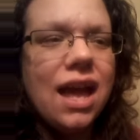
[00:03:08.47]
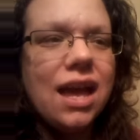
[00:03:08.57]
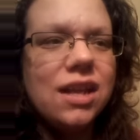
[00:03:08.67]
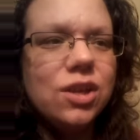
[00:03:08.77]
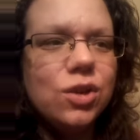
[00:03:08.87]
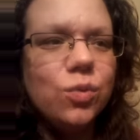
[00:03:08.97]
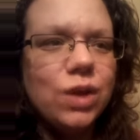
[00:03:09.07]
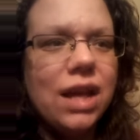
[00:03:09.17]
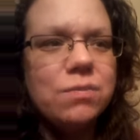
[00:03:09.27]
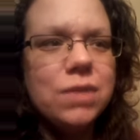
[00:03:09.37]
And you know,
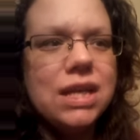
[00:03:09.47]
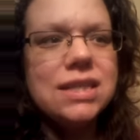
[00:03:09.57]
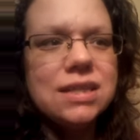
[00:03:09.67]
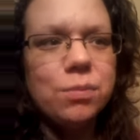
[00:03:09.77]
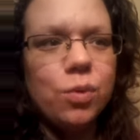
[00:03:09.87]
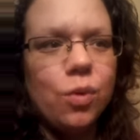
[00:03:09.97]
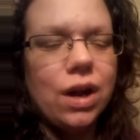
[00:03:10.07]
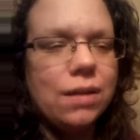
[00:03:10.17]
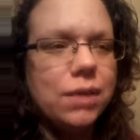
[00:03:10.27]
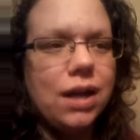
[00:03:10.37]
when I mean
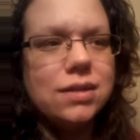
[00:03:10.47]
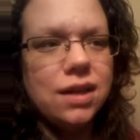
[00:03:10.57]
support, I'm not